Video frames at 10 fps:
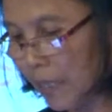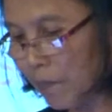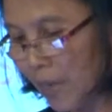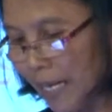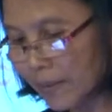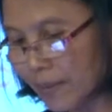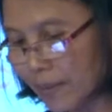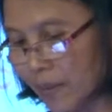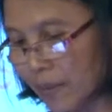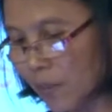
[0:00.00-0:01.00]
plus
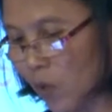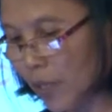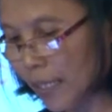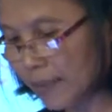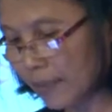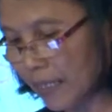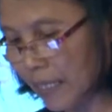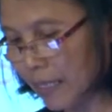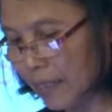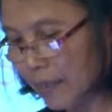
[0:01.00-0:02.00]

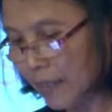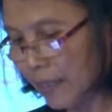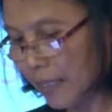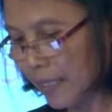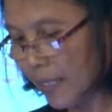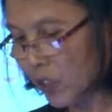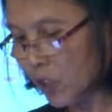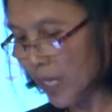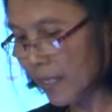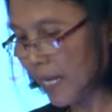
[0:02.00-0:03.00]
Timor-Leste,
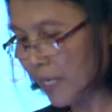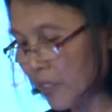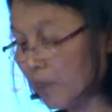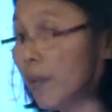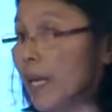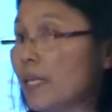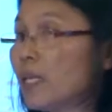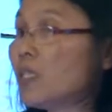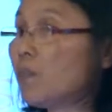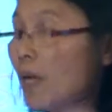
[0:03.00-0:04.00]
China, Japan,
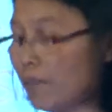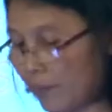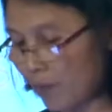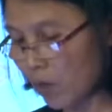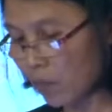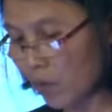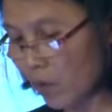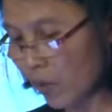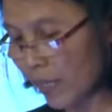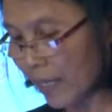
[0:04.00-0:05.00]
and Republic of
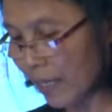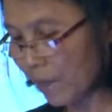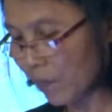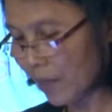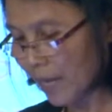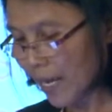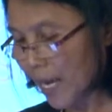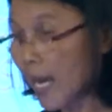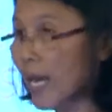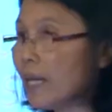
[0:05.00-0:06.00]
Korea.
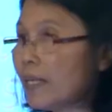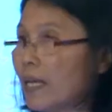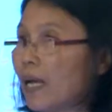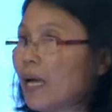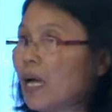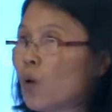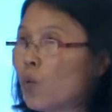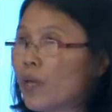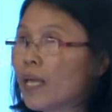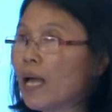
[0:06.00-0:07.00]
And
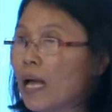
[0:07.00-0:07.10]
we